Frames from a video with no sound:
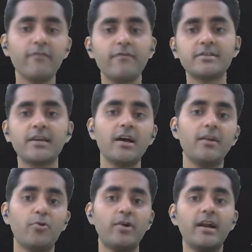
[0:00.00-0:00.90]
physical
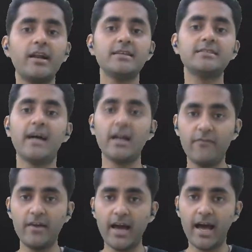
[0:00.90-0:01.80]
quantities that
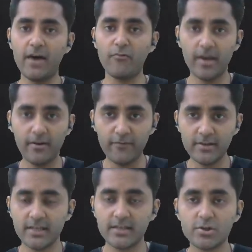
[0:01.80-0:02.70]
we have in
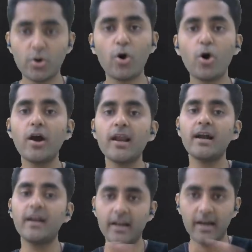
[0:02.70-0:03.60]
physics, all
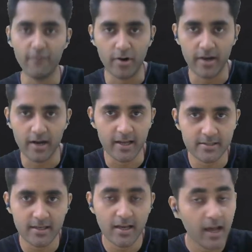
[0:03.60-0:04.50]
are derived quantities.